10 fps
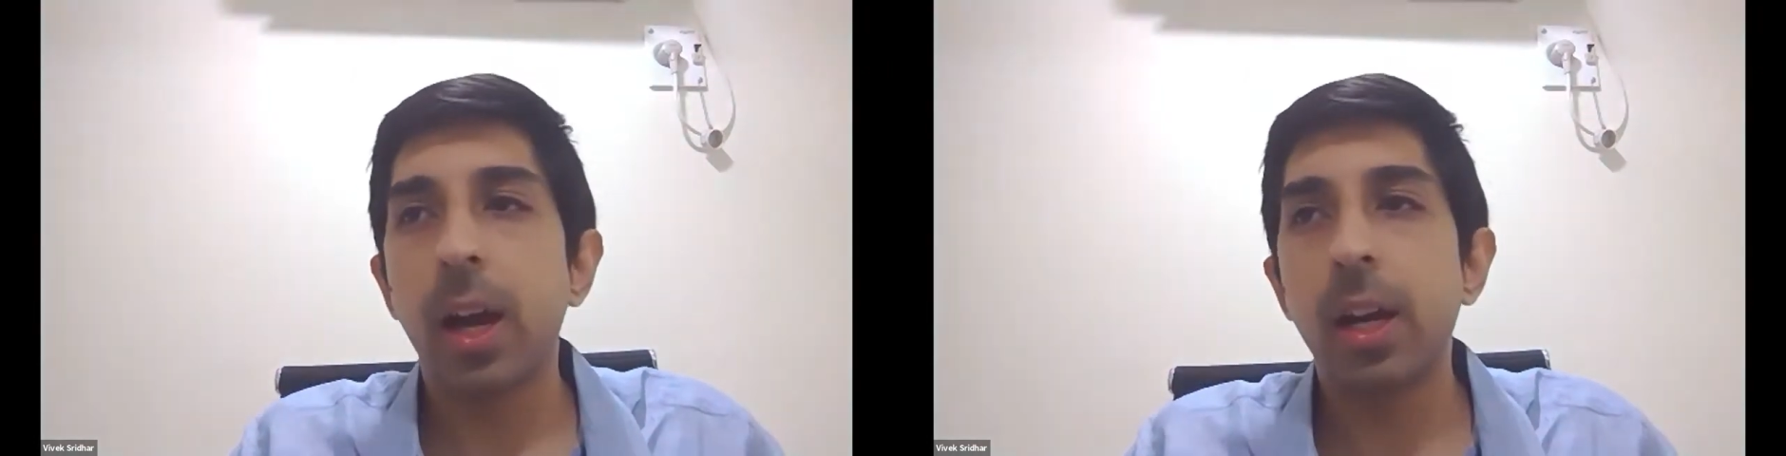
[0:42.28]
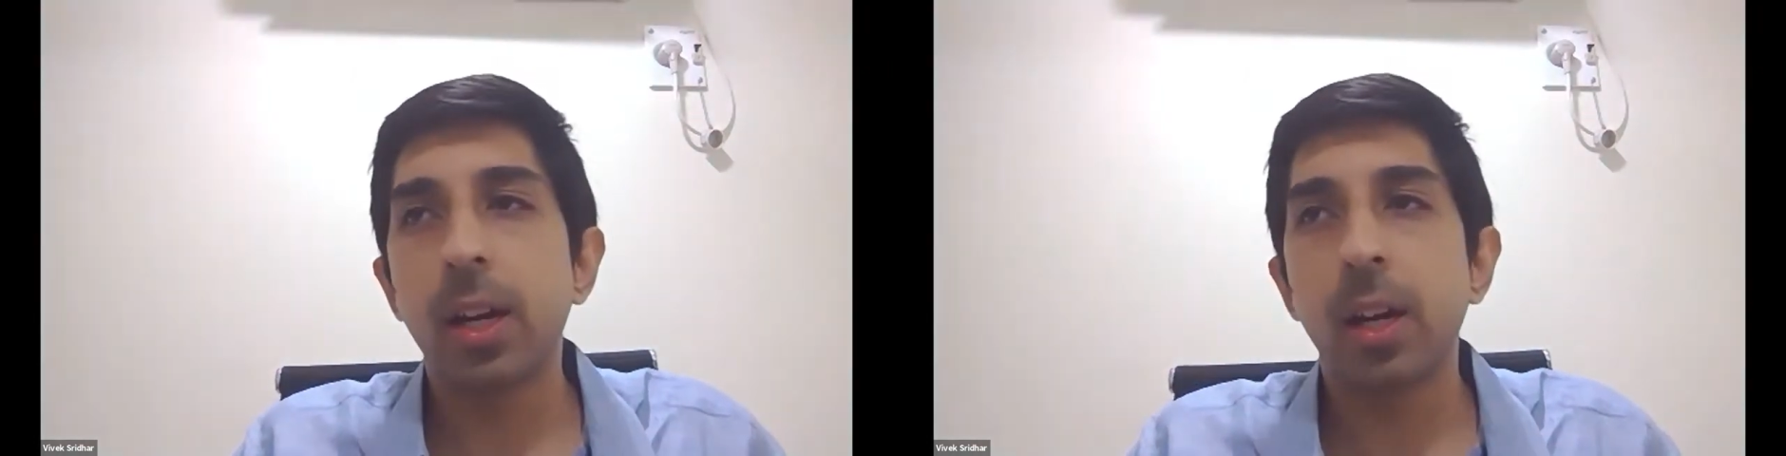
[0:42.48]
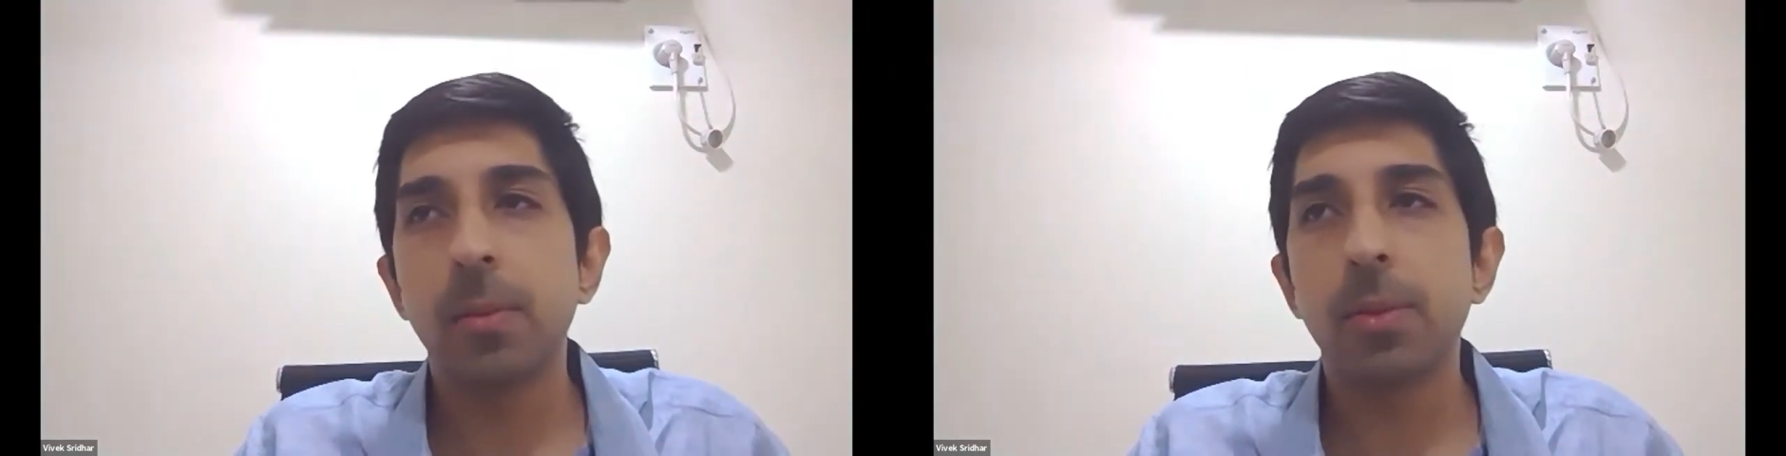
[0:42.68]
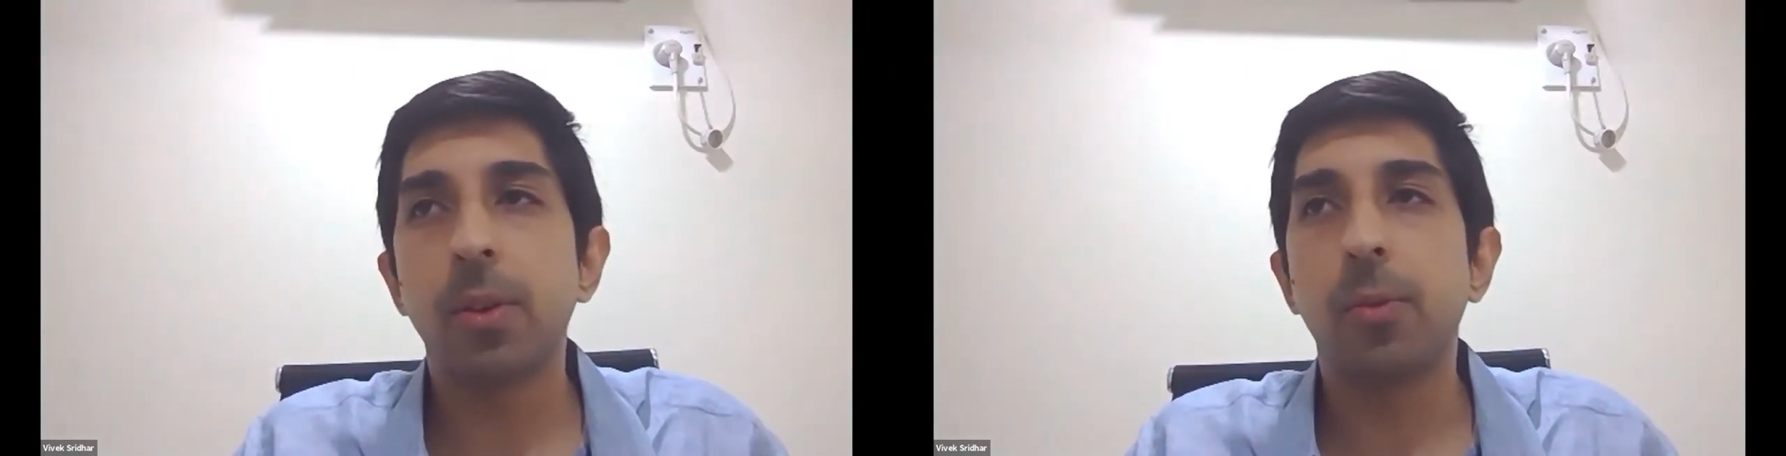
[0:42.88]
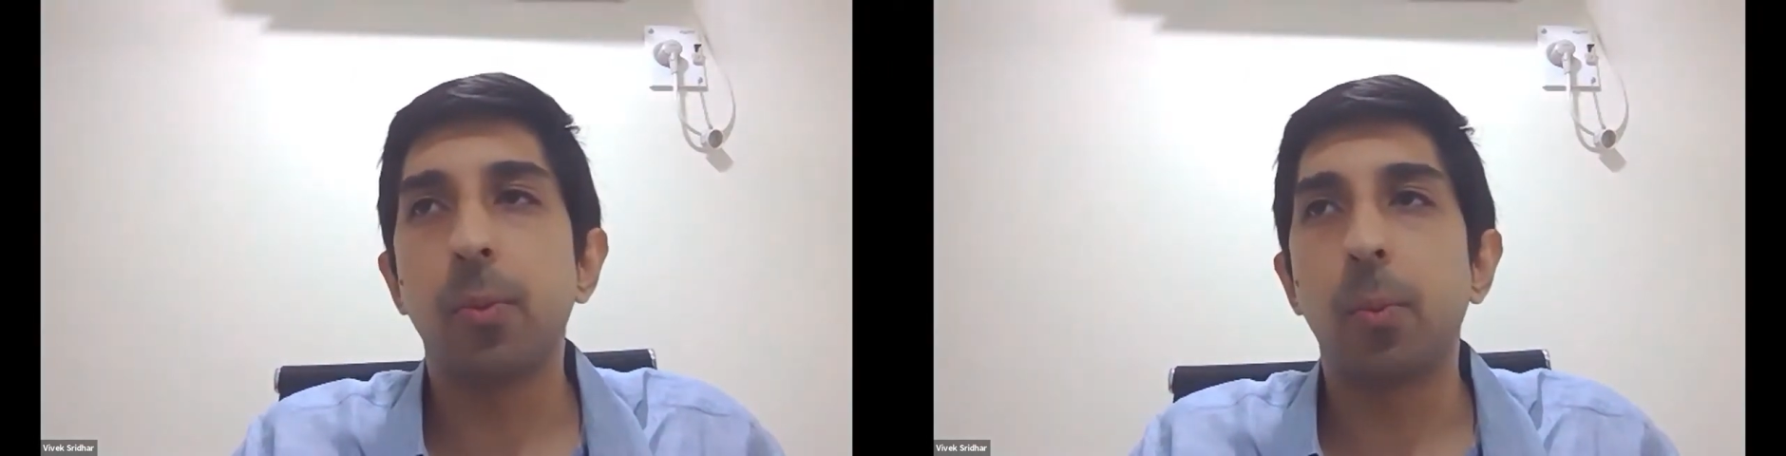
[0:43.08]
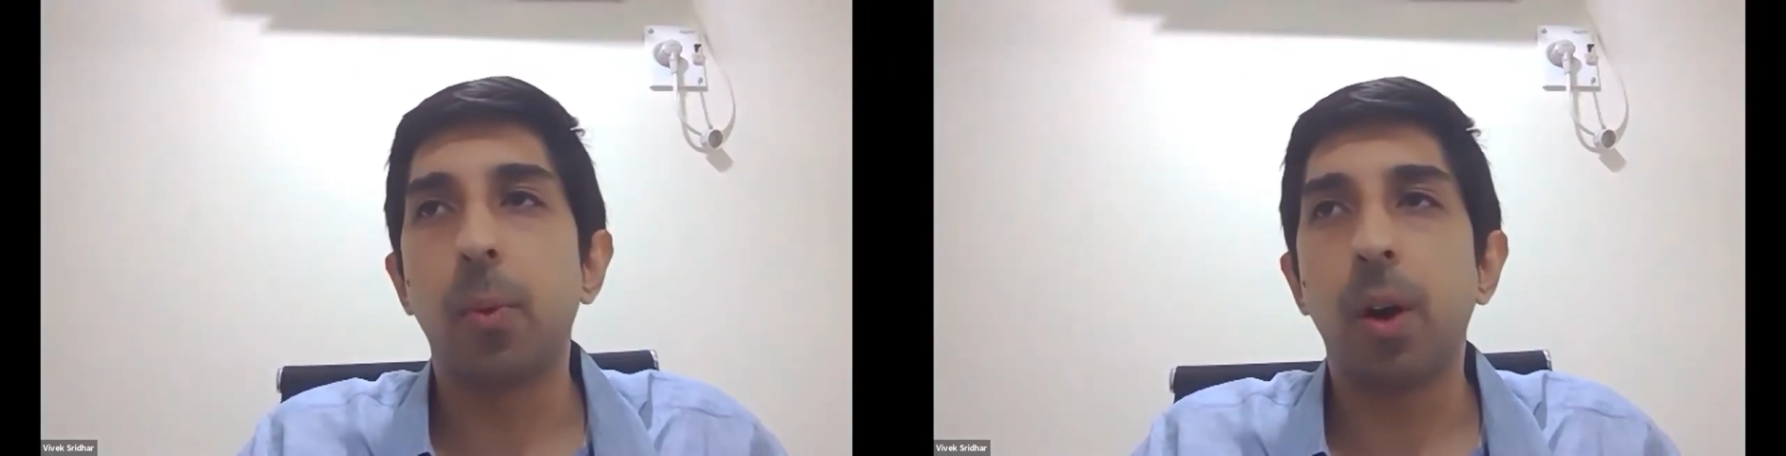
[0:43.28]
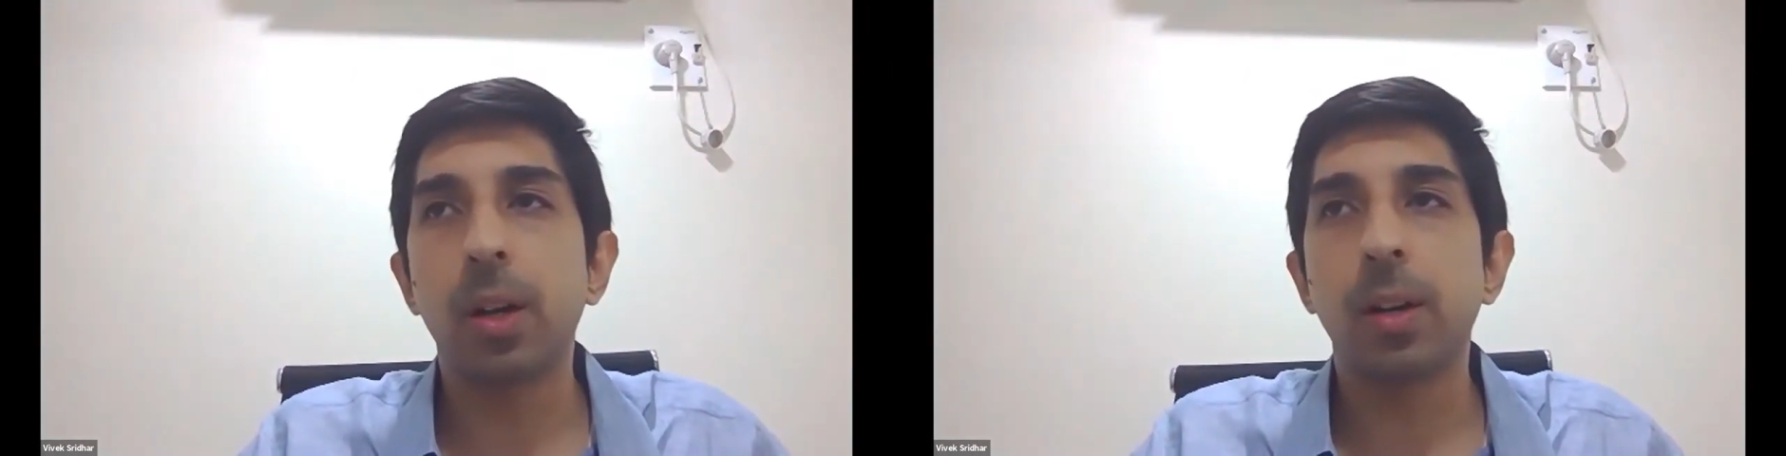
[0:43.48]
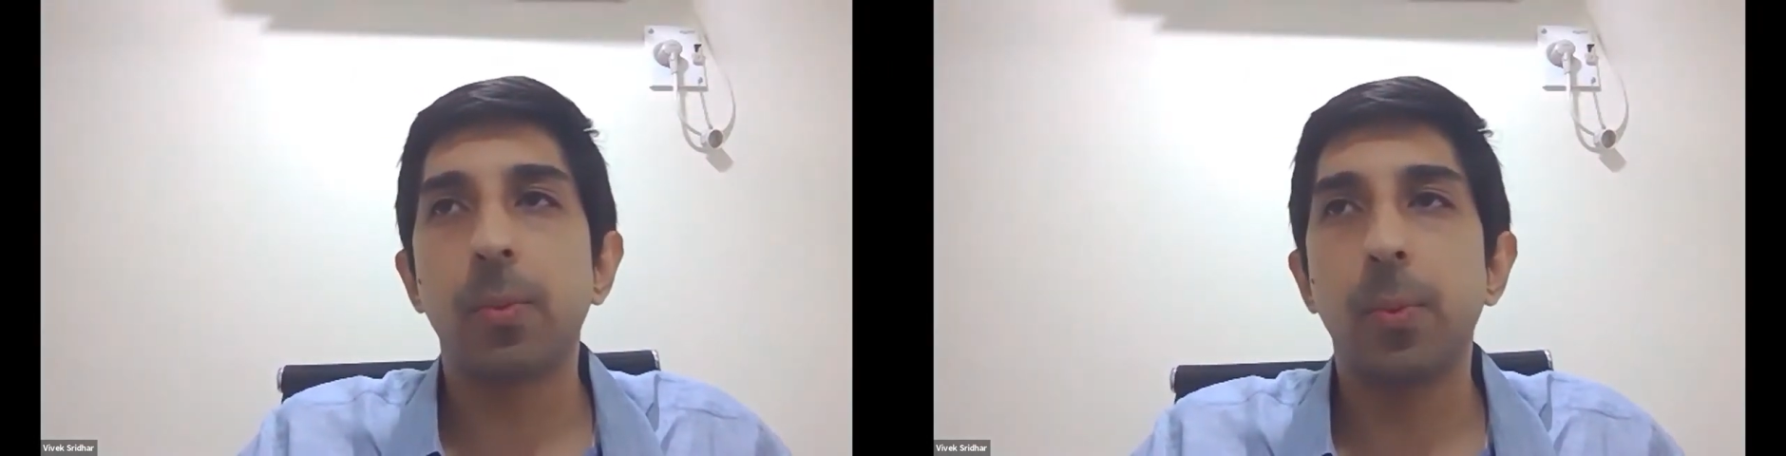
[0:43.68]
In terms of
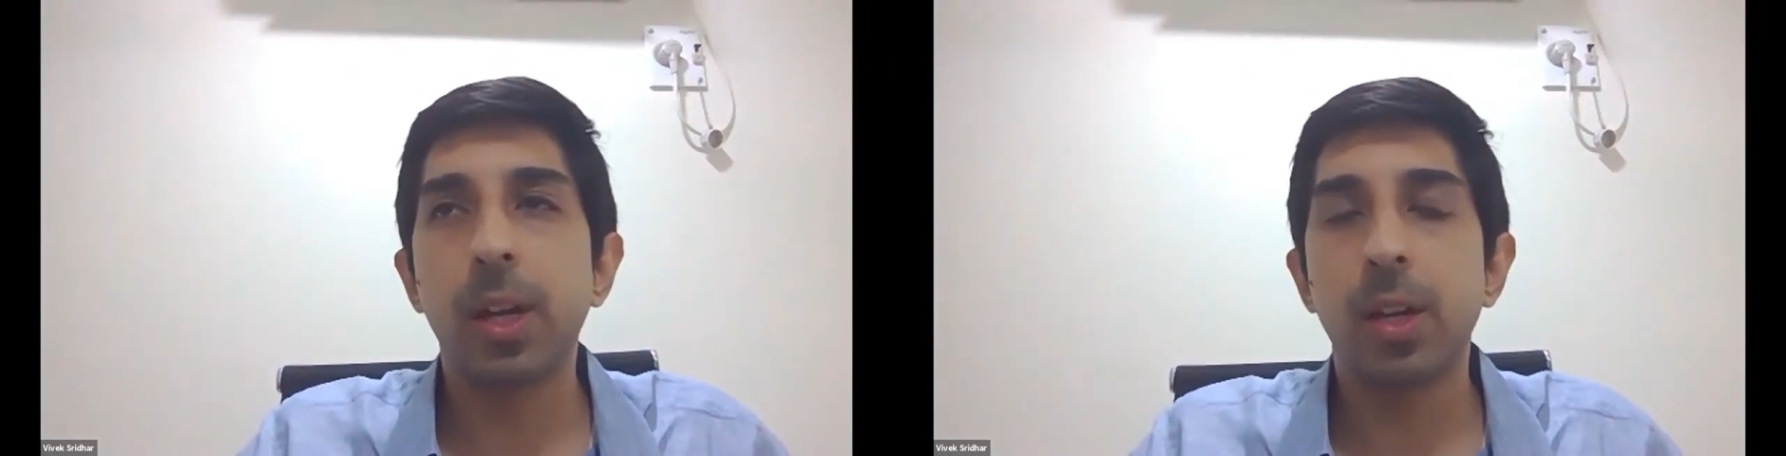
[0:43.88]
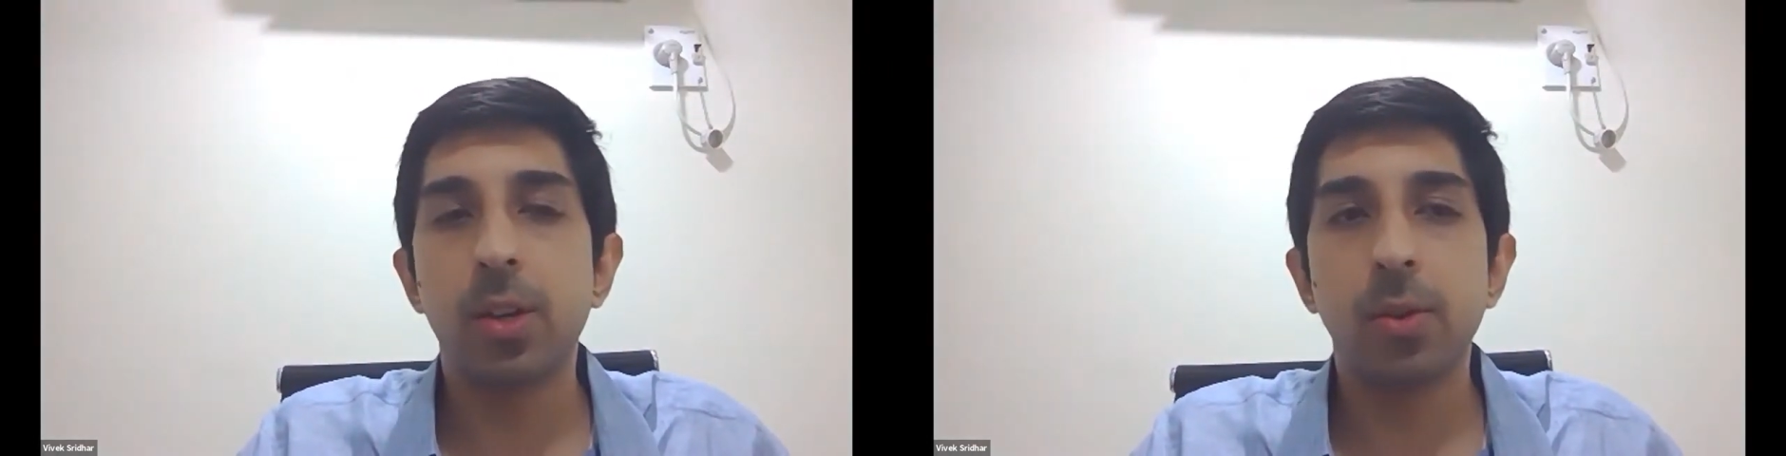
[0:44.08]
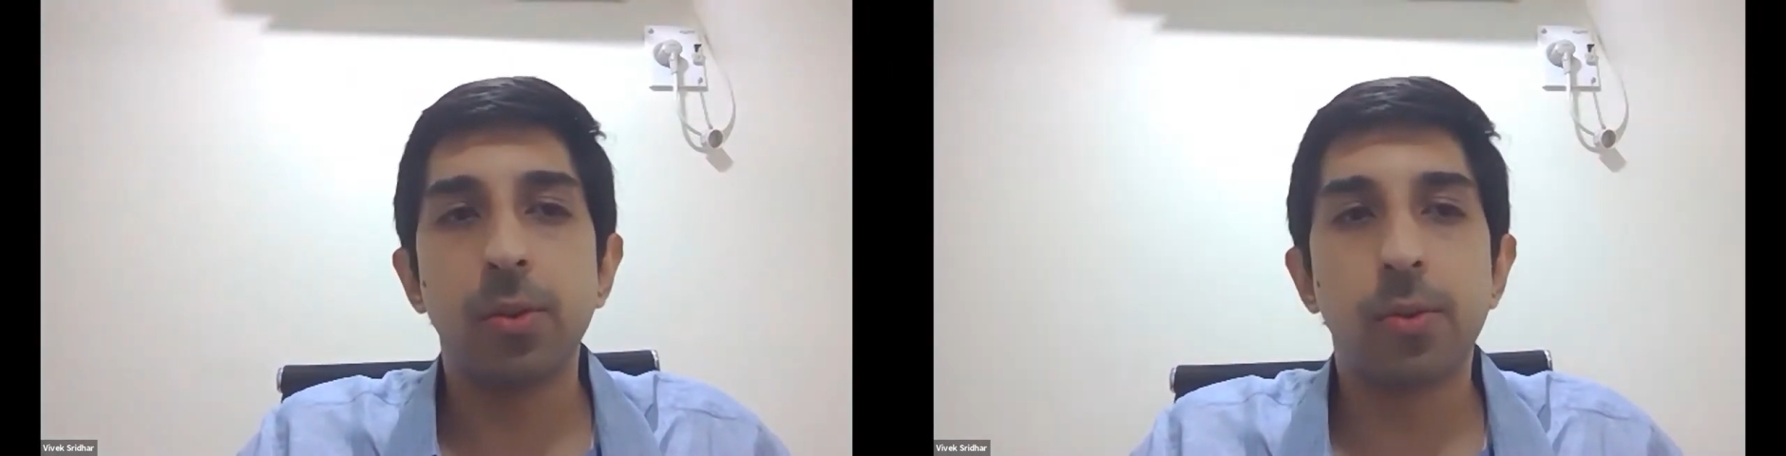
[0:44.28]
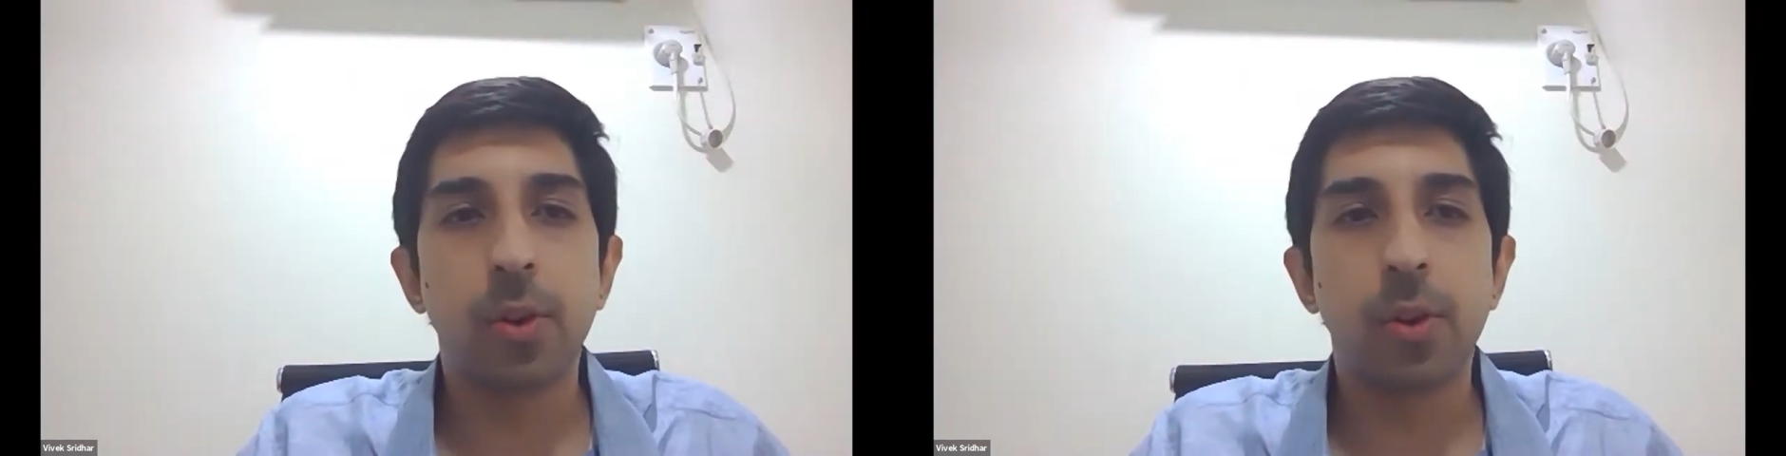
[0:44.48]
what we could do